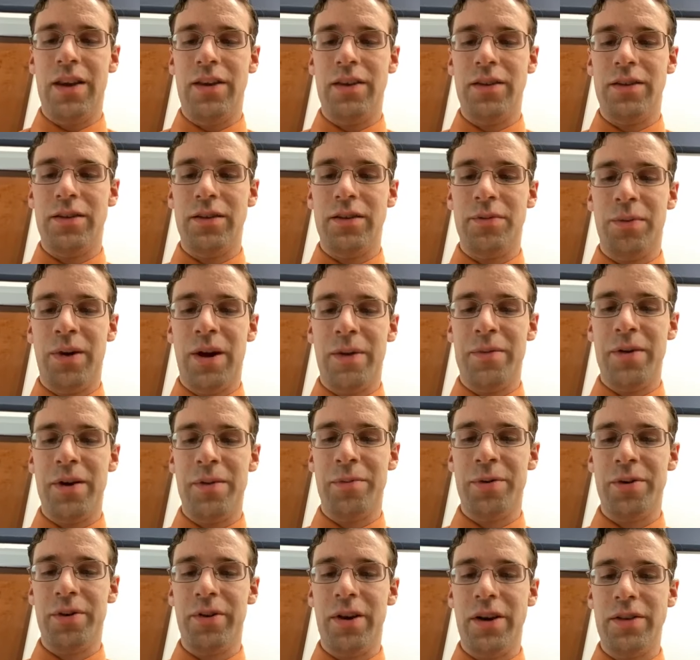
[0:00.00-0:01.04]
This is probably a
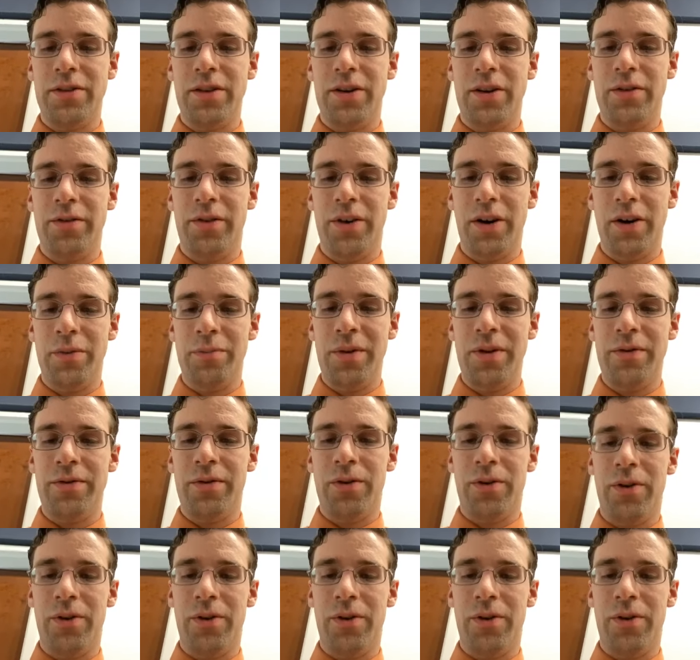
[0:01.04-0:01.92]
progression you've heard before.